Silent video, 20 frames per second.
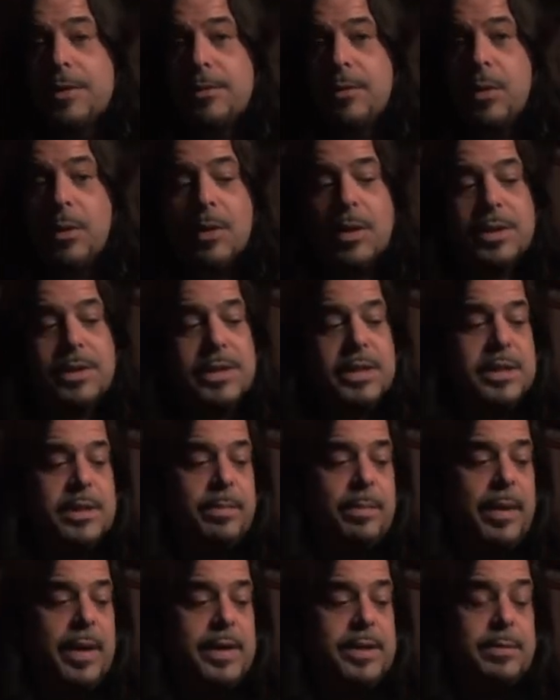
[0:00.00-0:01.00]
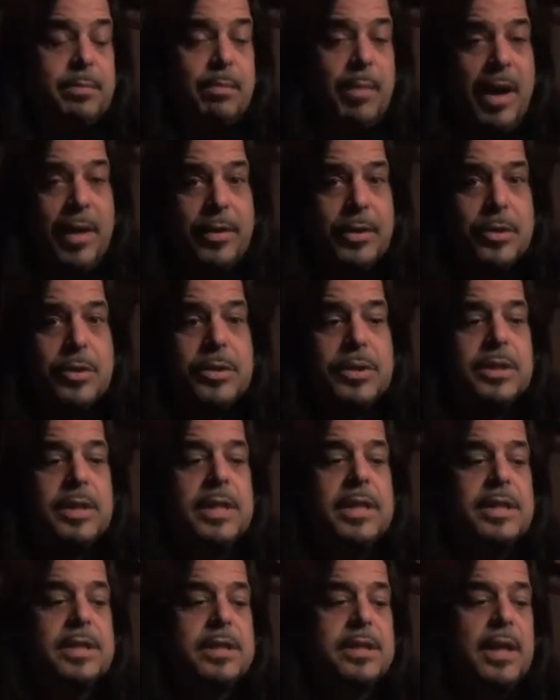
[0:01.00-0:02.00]
of course. It's mothers.
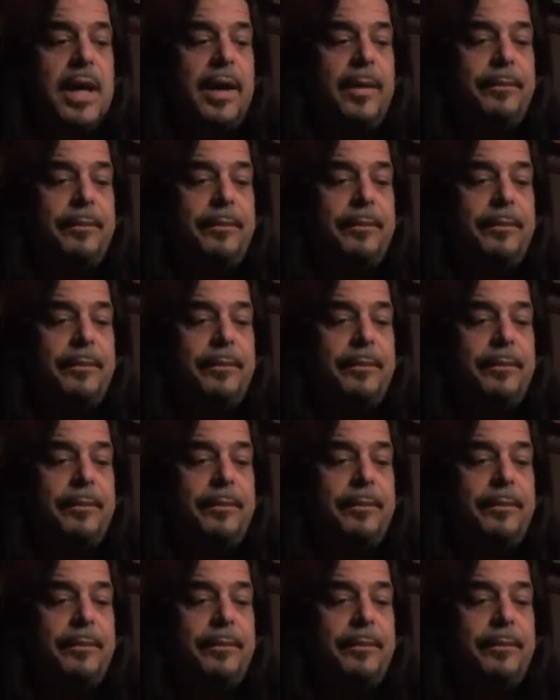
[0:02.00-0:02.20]
It's